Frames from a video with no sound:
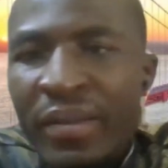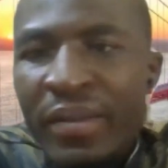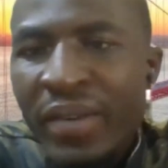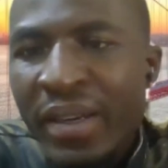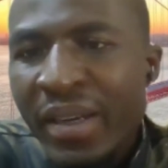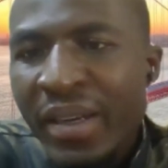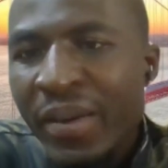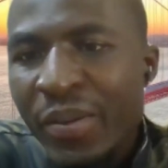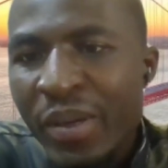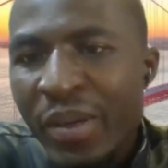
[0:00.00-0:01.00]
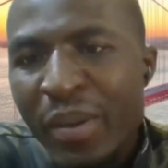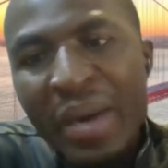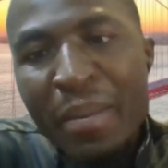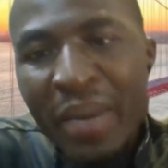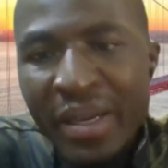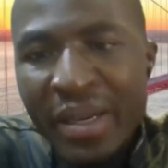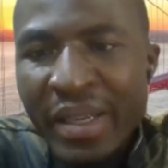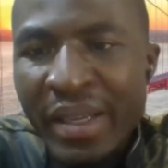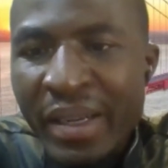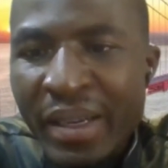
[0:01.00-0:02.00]
finally, by
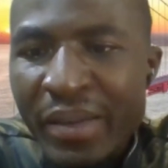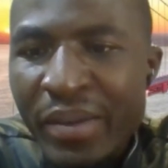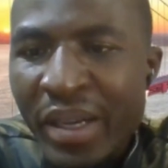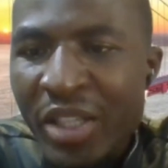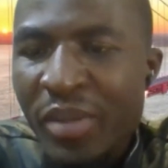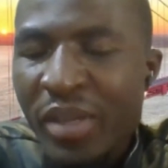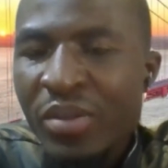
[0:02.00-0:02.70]
Monday, I expect